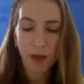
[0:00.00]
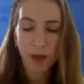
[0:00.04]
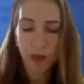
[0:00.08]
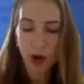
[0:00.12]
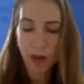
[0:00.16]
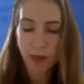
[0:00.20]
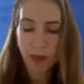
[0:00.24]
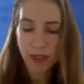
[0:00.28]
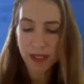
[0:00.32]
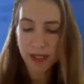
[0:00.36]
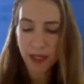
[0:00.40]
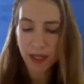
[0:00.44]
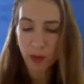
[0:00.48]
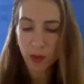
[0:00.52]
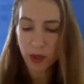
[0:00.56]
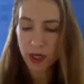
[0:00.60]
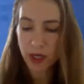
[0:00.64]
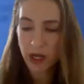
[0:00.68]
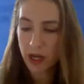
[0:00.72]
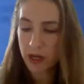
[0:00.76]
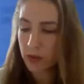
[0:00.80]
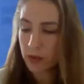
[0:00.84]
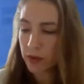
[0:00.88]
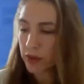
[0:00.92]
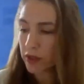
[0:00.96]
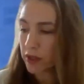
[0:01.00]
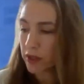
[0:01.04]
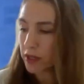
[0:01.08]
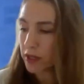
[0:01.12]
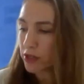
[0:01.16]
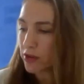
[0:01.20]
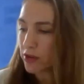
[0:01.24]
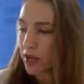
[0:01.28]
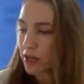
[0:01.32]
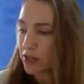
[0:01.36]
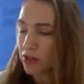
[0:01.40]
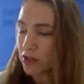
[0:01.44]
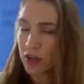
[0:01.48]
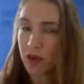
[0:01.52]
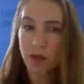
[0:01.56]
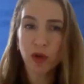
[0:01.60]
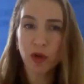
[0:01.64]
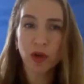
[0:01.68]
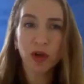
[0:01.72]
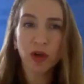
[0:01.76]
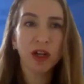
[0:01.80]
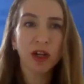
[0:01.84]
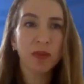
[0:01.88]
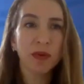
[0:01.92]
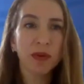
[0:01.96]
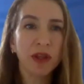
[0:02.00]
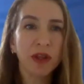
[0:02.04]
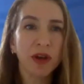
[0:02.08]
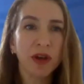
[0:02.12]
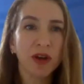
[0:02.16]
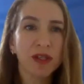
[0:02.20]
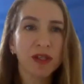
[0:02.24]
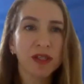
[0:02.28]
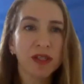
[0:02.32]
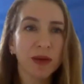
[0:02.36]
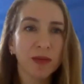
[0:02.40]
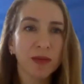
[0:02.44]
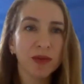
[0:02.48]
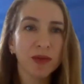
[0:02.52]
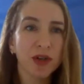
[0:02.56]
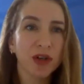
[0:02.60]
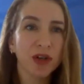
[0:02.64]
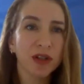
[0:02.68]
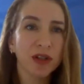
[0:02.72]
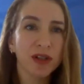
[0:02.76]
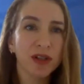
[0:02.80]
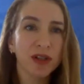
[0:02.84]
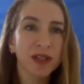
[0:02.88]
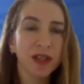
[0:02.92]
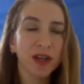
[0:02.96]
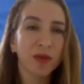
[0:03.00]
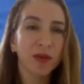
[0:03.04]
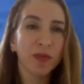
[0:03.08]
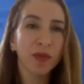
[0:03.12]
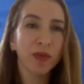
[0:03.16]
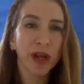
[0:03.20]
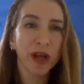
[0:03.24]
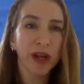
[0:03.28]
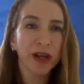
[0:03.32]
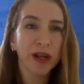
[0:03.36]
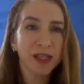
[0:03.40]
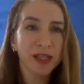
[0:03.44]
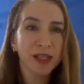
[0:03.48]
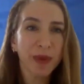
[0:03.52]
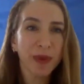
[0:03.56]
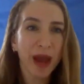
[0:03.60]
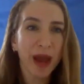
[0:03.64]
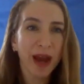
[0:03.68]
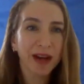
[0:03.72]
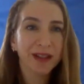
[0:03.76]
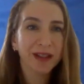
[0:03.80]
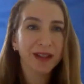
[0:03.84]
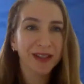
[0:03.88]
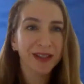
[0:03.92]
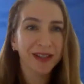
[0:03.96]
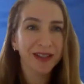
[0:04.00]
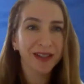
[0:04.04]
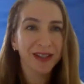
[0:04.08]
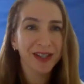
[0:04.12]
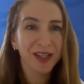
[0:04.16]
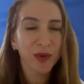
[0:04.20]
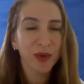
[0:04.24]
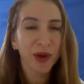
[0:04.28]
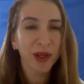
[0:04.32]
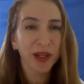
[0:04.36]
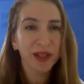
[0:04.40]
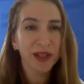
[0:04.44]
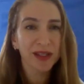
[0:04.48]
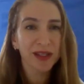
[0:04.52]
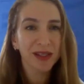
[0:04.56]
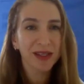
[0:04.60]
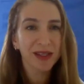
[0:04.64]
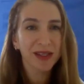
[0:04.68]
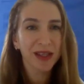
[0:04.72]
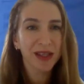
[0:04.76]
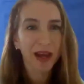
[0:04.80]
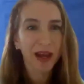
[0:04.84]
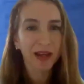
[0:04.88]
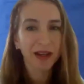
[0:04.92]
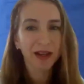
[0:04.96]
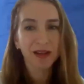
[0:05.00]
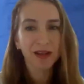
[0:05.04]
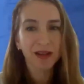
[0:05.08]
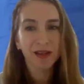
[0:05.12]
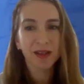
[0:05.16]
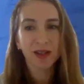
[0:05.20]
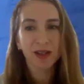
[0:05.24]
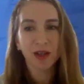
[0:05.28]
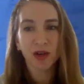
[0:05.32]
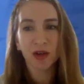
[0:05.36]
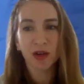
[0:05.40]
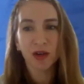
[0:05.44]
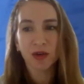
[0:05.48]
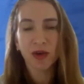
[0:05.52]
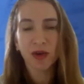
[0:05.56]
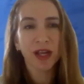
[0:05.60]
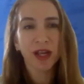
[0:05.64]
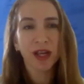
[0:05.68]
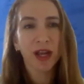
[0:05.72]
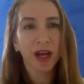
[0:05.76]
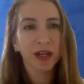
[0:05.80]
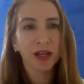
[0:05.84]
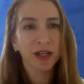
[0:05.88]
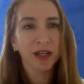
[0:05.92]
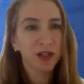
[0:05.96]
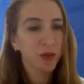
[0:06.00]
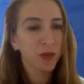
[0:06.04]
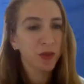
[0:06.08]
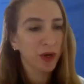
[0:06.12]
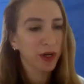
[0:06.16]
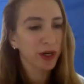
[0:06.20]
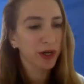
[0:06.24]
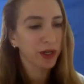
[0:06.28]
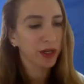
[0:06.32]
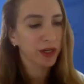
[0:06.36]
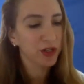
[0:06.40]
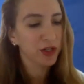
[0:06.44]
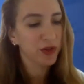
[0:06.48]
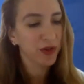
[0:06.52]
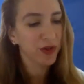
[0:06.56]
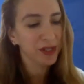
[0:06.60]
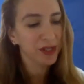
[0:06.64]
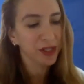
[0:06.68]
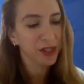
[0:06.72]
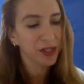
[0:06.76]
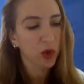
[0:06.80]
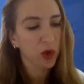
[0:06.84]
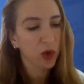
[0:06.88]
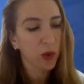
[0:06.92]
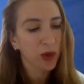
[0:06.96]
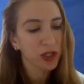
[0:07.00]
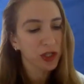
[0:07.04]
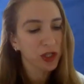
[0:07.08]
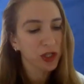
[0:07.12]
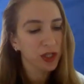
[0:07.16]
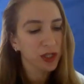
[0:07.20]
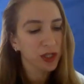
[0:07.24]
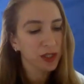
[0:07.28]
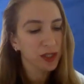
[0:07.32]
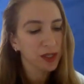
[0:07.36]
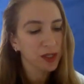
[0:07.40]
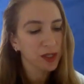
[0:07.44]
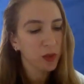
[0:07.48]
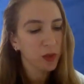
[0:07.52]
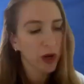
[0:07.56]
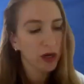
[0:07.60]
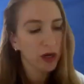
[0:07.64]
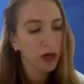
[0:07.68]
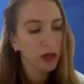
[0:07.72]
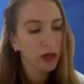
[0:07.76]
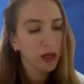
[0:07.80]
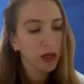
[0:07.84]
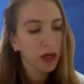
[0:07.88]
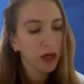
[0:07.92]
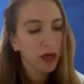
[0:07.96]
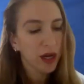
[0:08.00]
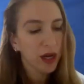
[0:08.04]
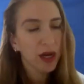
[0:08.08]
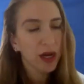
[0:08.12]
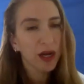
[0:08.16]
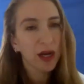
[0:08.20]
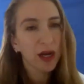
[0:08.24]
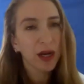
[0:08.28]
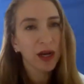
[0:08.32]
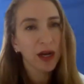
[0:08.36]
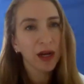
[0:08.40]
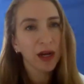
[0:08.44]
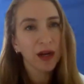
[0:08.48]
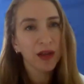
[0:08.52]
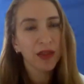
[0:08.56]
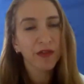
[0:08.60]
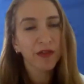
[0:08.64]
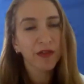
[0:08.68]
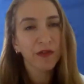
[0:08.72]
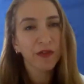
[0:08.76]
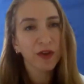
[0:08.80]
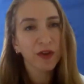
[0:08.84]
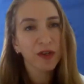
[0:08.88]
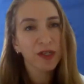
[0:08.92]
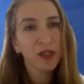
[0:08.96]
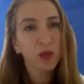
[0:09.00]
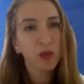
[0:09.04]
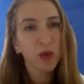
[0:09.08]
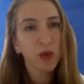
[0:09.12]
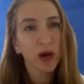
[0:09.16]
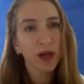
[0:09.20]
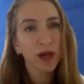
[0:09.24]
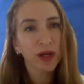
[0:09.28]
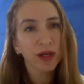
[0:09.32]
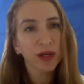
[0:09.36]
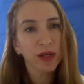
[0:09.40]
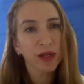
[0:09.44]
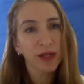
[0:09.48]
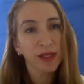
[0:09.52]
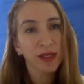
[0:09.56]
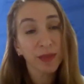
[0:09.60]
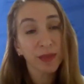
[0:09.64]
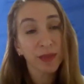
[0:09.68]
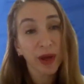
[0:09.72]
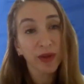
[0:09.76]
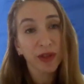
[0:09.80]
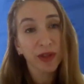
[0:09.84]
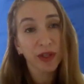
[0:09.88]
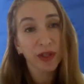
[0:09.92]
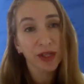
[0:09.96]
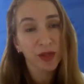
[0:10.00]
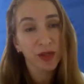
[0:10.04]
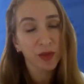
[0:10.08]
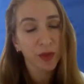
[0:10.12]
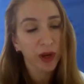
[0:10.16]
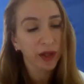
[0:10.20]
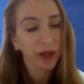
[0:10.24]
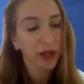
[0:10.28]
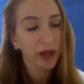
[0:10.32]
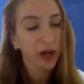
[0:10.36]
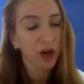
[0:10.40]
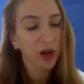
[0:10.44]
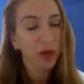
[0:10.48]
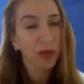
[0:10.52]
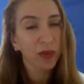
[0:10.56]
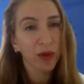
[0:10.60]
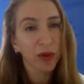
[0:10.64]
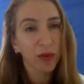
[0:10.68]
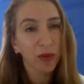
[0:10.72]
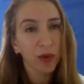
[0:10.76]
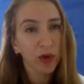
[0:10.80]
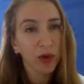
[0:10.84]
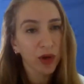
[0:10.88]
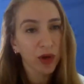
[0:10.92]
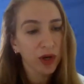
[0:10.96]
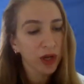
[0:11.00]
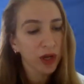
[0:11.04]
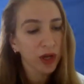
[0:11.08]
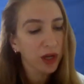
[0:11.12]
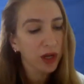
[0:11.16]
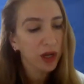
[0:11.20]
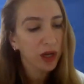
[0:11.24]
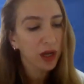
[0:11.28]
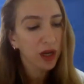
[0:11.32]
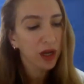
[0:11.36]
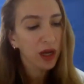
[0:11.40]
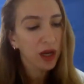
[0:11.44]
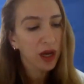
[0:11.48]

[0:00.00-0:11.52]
promised that we'd end with the international community, but there are some journalists that are bringing us back to Israeli society. So I do want to address their questions as well. The first one is about the Israeli Arab community.